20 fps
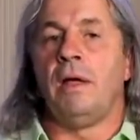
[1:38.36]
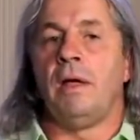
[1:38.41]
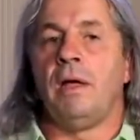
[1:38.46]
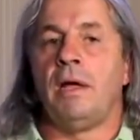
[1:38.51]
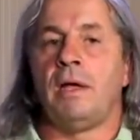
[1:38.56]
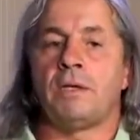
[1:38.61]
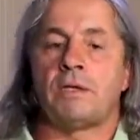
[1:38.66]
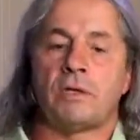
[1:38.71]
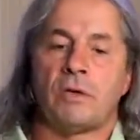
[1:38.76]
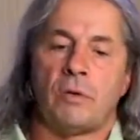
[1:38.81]

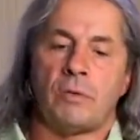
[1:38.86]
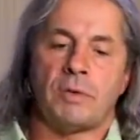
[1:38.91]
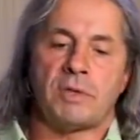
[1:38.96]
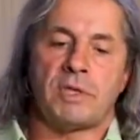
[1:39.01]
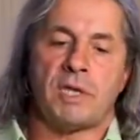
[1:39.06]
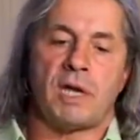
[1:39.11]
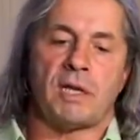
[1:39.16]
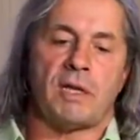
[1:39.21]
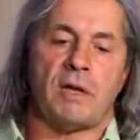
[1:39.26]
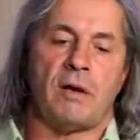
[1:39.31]
And so we
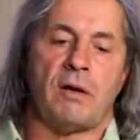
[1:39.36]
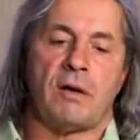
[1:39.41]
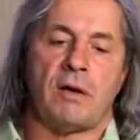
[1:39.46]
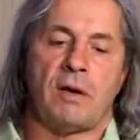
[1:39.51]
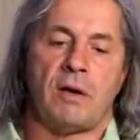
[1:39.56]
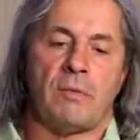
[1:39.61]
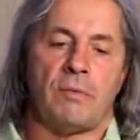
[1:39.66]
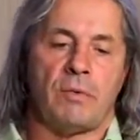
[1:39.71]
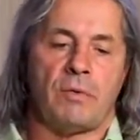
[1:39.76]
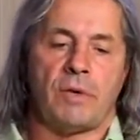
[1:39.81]
sat down
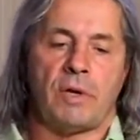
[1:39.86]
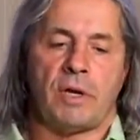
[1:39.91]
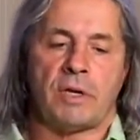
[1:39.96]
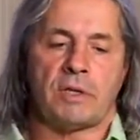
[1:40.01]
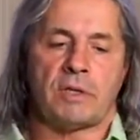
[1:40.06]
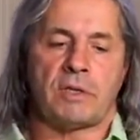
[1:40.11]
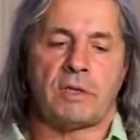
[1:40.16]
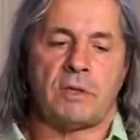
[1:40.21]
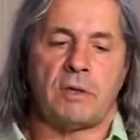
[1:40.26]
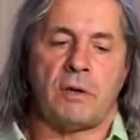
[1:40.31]
in a really
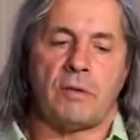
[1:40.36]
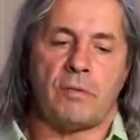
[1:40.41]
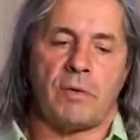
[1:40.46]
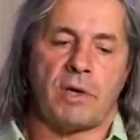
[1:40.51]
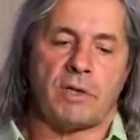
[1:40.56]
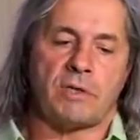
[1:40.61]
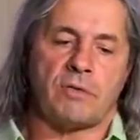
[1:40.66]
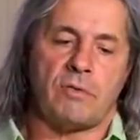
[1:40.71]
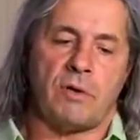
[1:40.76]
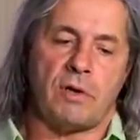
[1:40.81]
nice little
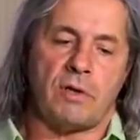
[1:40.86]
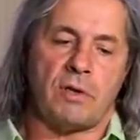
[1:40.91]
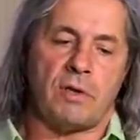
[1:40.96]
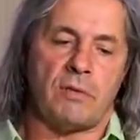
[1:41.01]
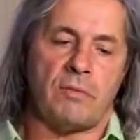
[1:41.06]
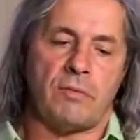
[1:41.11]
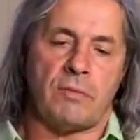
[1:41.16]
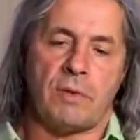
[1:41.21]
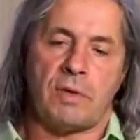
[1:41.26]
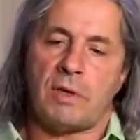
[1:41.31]
restaurant,
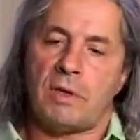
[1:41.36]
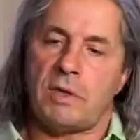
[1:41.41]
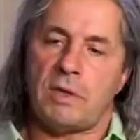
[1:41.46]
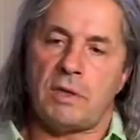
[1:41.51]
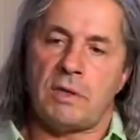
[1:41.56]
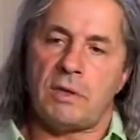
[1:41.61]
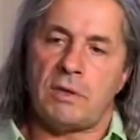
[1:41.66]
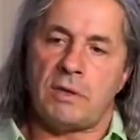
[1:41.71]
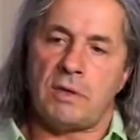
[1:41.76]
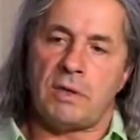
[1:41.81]
and
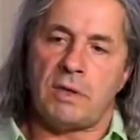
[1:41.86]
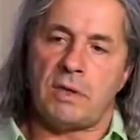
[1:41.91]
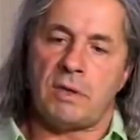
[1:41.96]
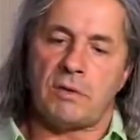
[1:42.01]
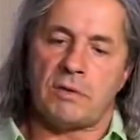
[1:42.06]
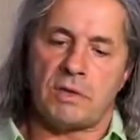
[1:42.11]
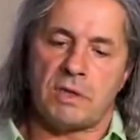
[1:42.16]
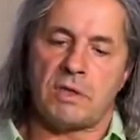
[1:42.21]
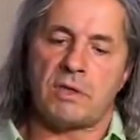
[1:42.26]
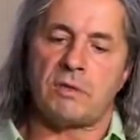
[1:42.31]
he
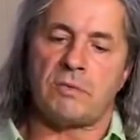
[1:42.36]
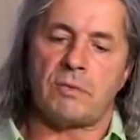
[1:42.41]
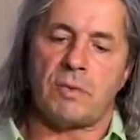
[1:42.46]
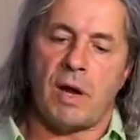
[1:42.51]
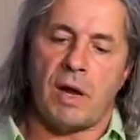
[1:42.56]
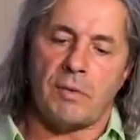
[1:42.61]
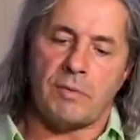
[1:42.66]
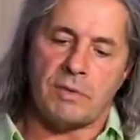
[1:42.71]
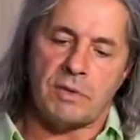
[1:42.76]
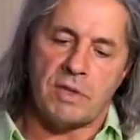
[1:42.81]
goes, this is
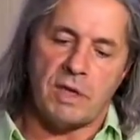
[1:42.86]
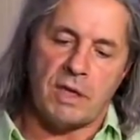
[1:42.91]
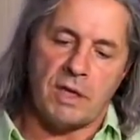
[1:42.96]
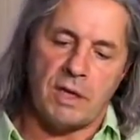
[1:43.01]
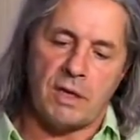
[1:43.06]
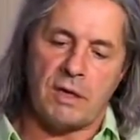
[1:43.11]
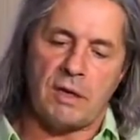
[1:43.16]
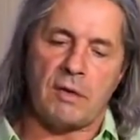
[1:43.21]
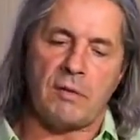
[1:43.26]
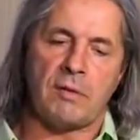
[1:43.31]
what I was
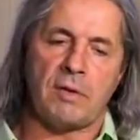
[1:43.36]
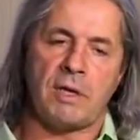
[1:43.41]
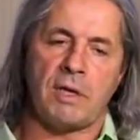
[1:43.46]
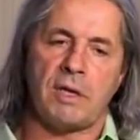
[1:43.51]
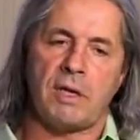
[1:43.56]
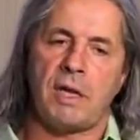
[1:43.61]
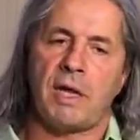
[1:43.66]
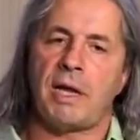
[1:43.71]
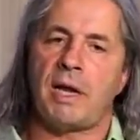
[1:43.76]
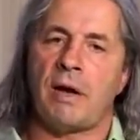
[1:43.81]
thinking. And
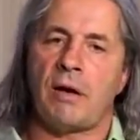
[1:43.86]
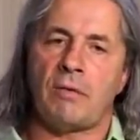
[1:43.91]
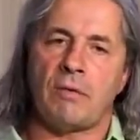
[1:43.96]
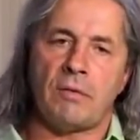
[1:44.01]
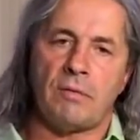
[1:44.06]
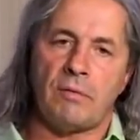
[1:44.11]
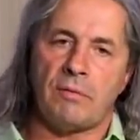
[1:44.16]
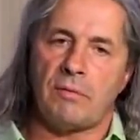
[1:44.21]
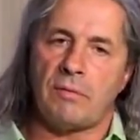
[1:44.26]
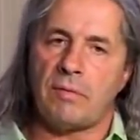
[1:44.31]
he laid
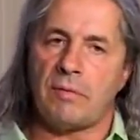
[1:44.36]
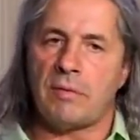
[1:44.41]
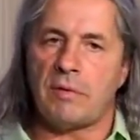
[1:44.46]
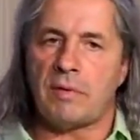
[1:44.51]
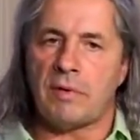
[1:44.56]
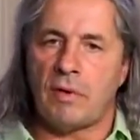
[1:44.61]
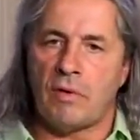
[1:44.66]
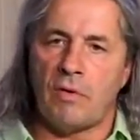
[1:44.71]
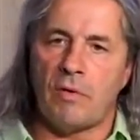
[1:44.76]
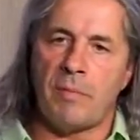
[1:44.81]
out
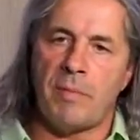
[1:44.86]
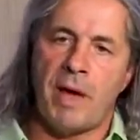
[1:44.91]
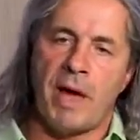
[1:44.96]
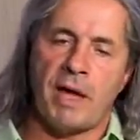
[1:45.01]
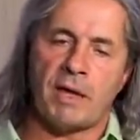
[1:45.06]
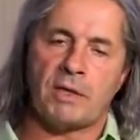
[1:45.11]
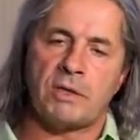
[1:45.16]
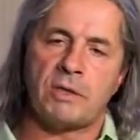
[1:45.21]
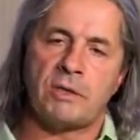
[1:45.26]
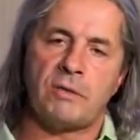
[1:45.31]
the whole
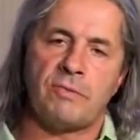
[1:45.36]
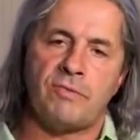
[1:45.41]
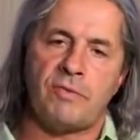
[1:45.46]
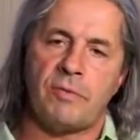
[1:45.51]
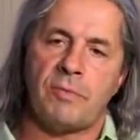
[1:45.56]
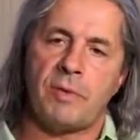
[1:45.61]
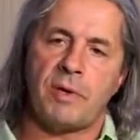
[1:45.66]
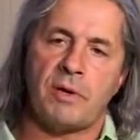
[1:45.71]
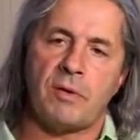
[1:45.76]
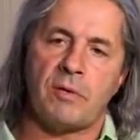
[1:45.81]
match
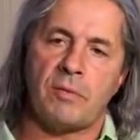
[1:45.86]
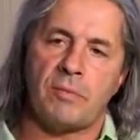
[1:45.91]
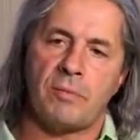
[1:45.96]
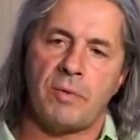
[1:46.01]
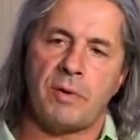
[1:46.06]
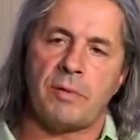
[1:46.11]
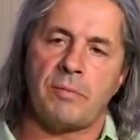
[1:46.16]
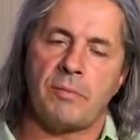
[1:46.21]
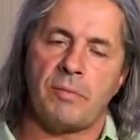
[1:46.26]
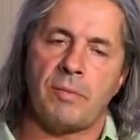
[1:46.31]
for me, or
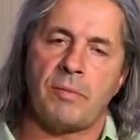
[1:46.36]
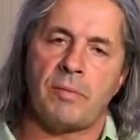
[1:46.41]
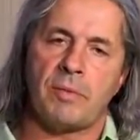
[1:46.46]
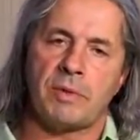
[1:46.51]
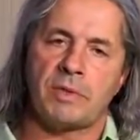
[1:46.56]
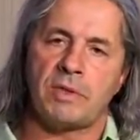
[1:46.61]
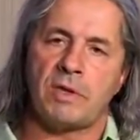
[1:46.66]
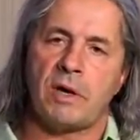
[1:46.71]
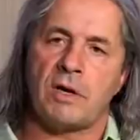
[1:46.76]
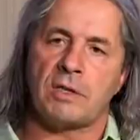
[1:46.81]
what
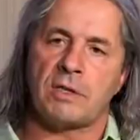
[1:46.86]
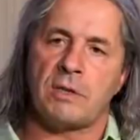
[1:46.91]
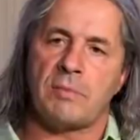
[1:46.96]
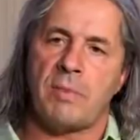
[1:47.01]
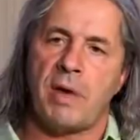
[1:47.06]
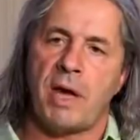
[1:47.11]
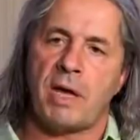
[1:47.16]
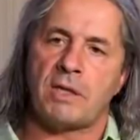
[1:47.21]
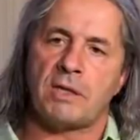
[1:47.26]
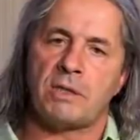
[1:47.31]
we saw as
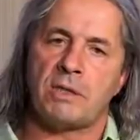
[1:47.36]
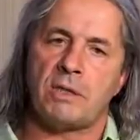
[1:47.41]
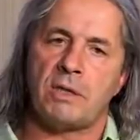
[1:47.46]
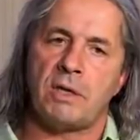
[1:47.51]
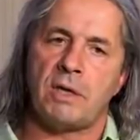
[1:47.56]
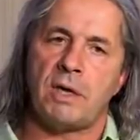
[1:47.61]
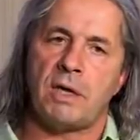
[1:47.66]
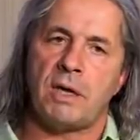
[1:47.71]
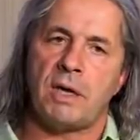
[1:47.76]
the match.